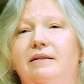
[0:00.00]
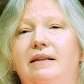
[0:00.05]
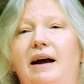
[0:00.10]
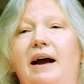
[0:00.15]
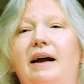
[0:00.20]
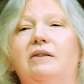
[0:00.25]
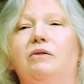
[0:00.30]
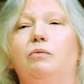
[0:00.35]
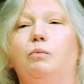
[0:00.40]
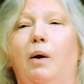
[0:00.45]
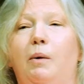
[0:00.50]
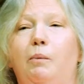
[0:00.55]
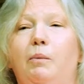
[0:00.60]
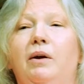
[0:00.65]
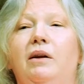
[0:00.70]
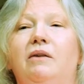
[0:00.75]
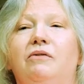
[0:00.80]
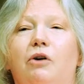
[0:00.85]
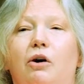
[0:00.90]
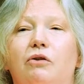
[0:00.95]
That's when
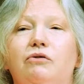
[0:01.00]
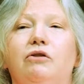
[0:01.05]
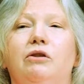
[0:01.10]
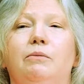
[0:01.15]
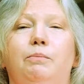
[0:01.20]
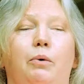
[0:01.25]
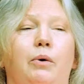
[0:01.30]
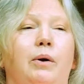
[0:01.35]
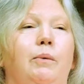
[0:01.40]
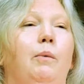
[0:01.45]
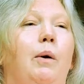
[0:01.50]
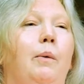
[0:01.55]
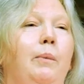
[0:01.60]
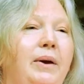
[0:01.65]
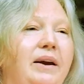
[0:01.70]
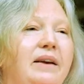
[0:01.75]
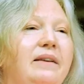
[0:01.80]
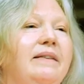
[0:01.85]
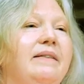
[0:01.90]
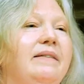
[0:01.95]
we'll have got to the point where
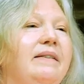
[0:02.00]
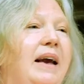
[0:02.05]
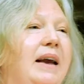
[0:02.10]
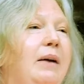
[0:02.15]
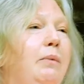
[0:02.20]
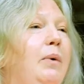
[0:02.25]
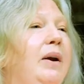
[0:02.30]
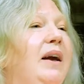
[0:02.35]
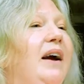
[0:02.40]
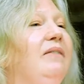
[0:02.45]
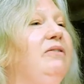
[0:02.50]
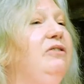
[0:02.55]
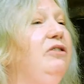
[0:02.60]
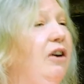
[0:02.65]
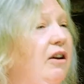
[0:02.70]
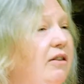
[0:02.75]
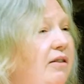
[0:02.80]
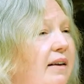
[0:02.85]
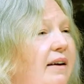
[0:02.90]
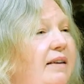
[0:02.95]
we can say, we have
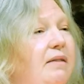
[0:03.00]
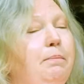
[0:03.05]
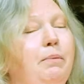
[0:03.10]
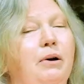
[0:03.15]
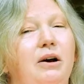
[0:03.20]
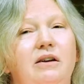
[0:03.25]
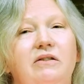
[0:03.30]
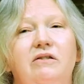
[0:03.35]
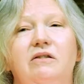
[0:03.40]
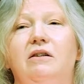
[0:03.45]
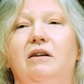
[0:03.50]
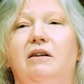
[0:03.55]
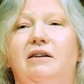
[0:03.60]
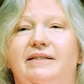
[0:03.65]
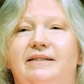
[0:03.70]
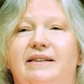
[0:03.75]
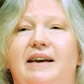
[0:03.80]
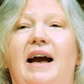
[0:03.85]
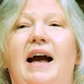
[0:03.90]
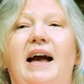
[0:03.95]
done this,
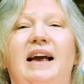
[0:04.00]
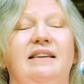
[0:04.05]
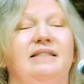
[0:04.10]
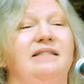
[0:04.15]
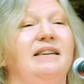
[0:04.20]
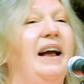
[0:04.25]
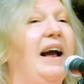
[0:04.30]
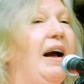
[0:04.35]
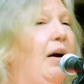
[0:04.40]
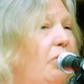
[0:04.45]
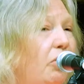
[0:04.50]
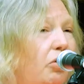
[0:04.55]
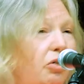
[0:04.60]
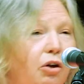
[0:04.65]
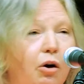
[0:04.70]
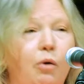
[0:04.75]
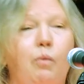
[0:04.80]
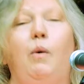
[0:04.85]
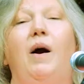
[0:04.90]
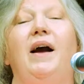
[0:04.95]
personalised care is now
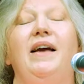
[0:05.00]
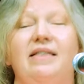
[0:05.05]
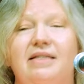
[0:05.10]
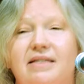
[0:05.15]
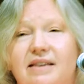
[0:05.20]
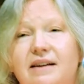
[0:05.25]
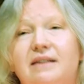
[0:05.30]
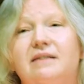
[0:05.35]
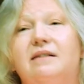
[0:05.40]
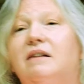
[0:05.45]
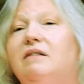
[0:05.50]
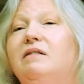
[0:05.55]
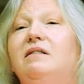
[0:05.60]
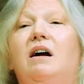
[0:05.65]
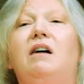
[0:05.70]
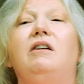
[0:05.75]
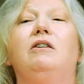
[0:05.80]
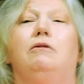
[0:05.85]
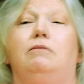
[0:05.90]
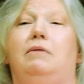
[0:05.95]
the way things are
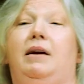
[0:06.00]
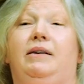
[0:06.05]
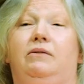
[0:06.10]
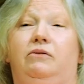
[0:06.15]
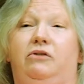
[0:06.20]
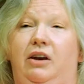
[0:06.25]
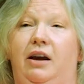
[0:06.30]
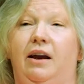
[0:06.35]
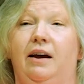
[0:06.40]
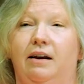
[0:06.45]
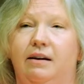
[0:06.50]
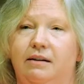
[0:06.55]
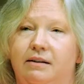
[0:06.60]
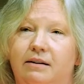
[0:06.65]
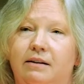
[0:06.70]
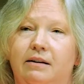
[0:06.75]
done around here.